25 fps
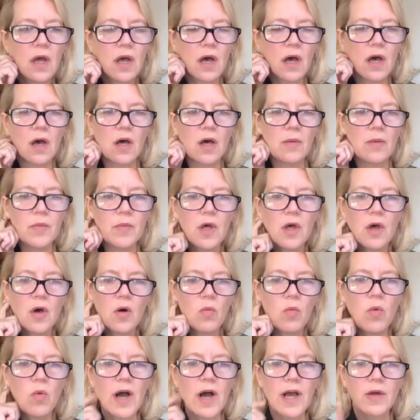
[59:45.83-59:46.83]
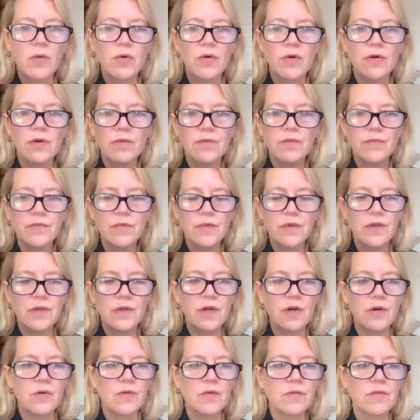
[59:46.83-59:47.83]
Um, why were, you
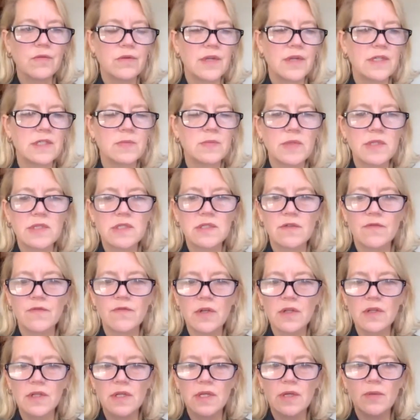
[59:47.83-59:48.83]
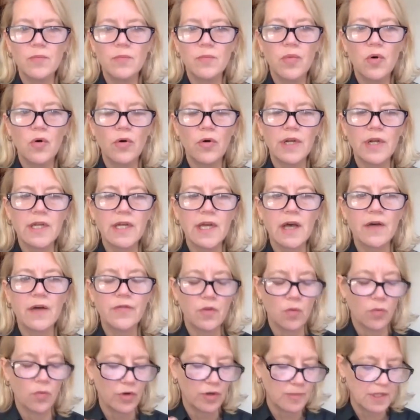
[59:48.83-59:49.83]
know, they specifically pointing out
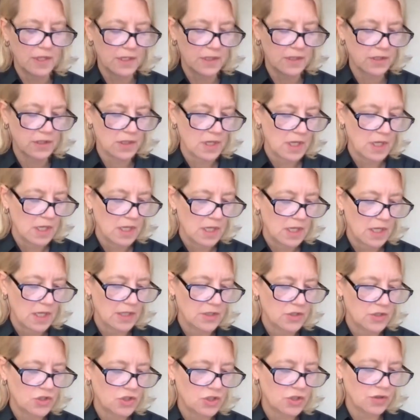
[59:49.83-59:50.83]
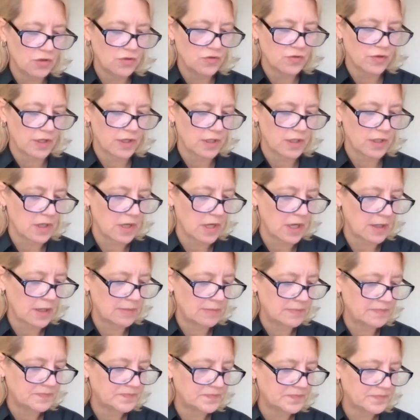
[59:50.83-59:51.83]
the women and, and children?
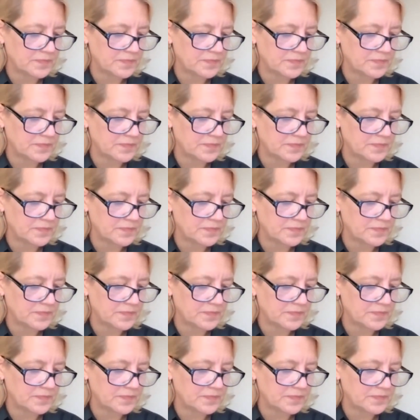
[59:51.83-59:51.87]
Um,